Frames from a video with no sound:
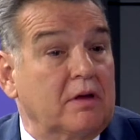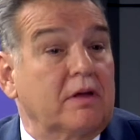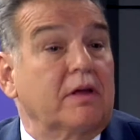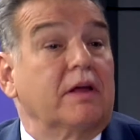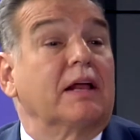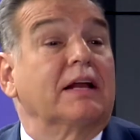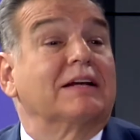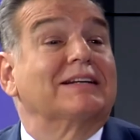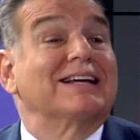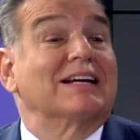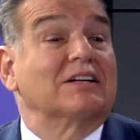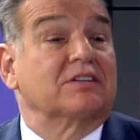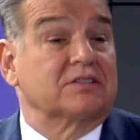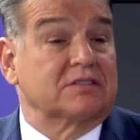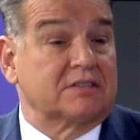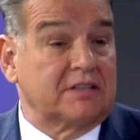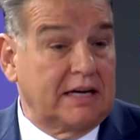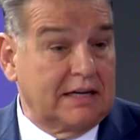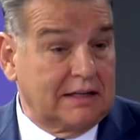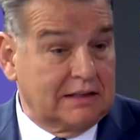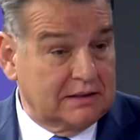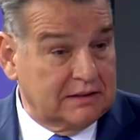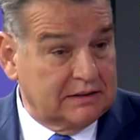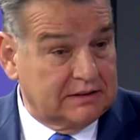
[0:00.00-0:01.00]

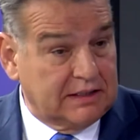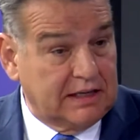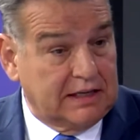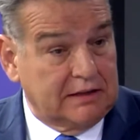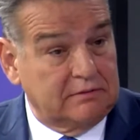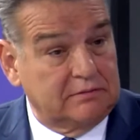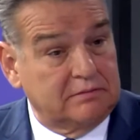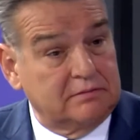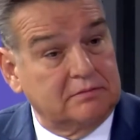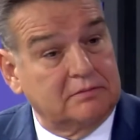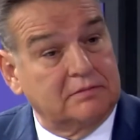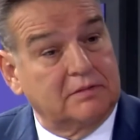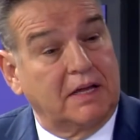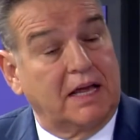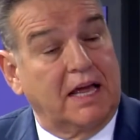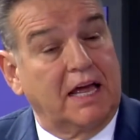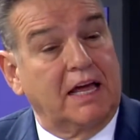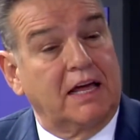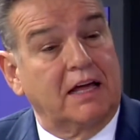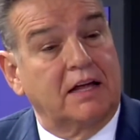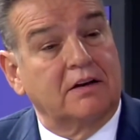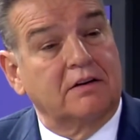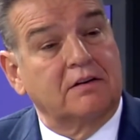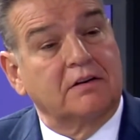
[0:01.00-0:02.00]
tetracycline stain,
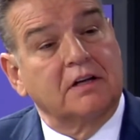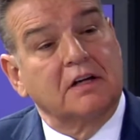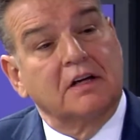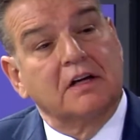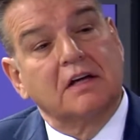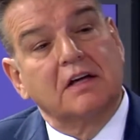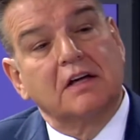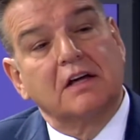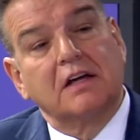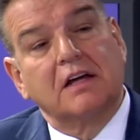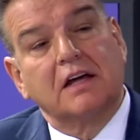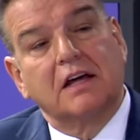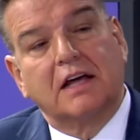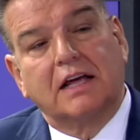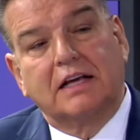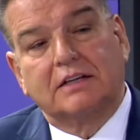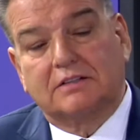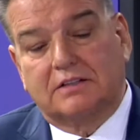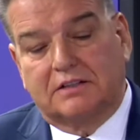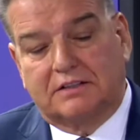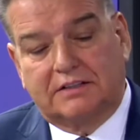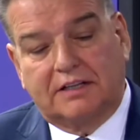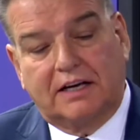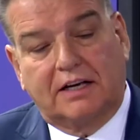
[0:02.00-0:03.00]
and
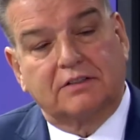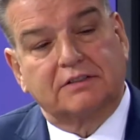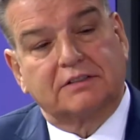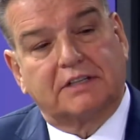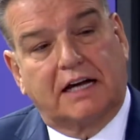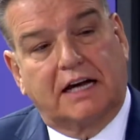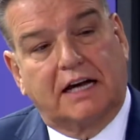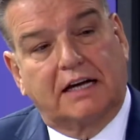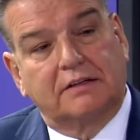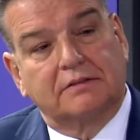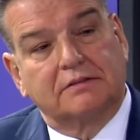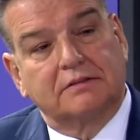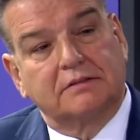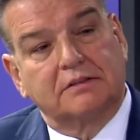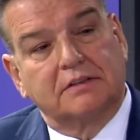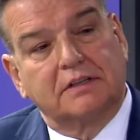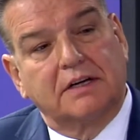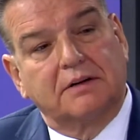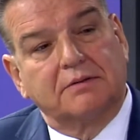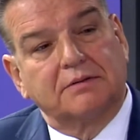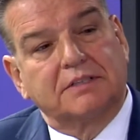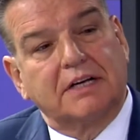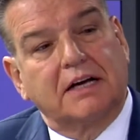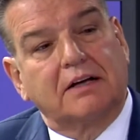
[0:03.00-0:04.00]
he's a sales guy.
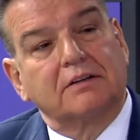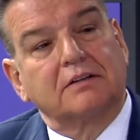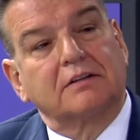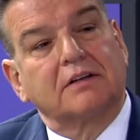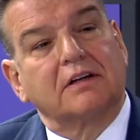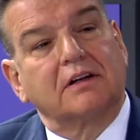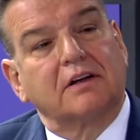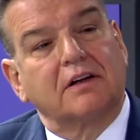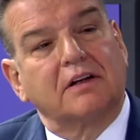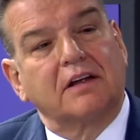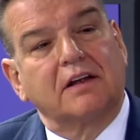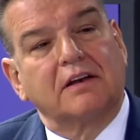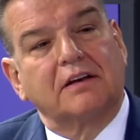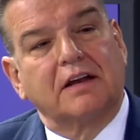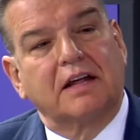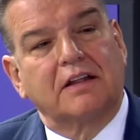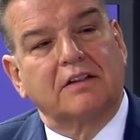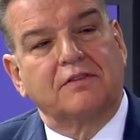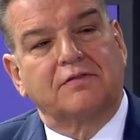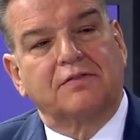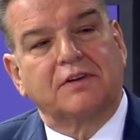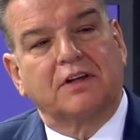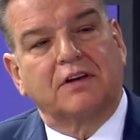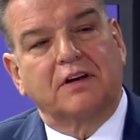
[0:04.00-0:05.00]
He was out
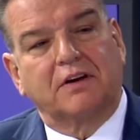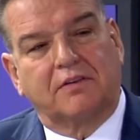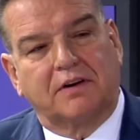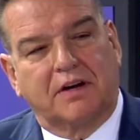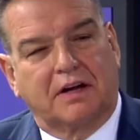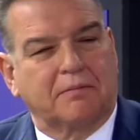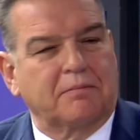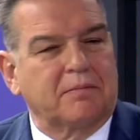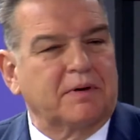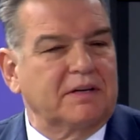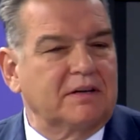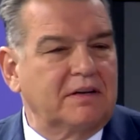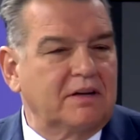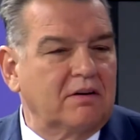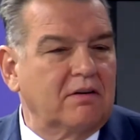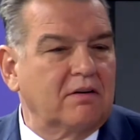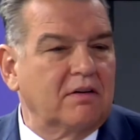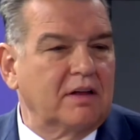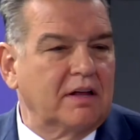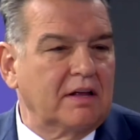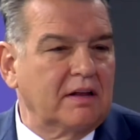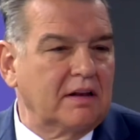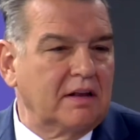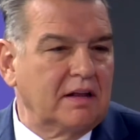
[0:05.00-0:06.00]
in the field every day. But
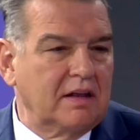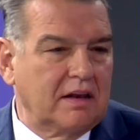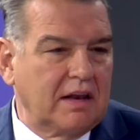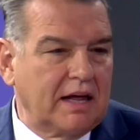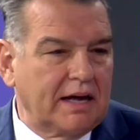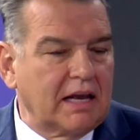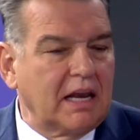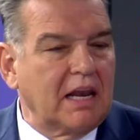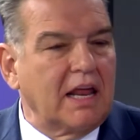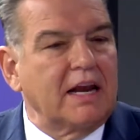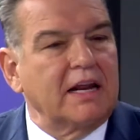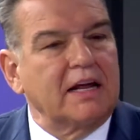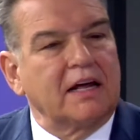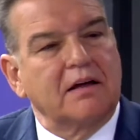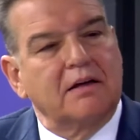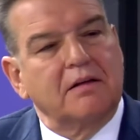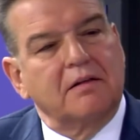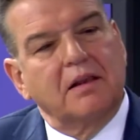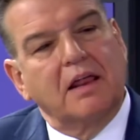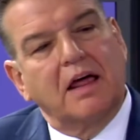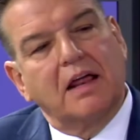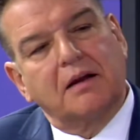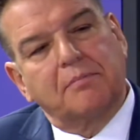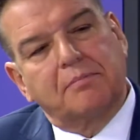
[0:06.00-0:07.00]
like a
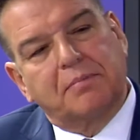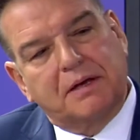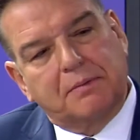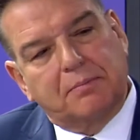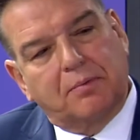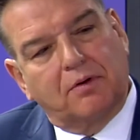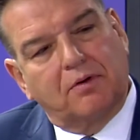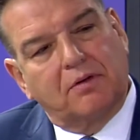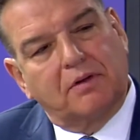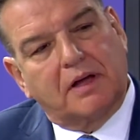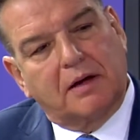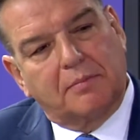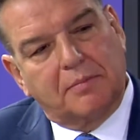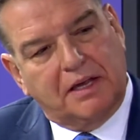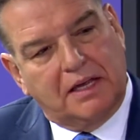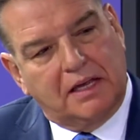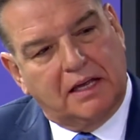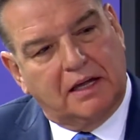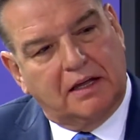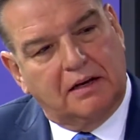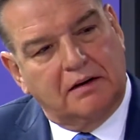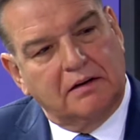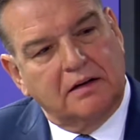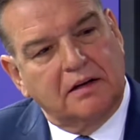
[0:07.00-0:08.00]
lot of people coming
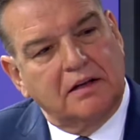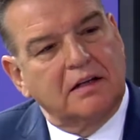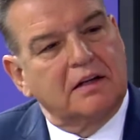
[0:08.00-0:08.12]
in,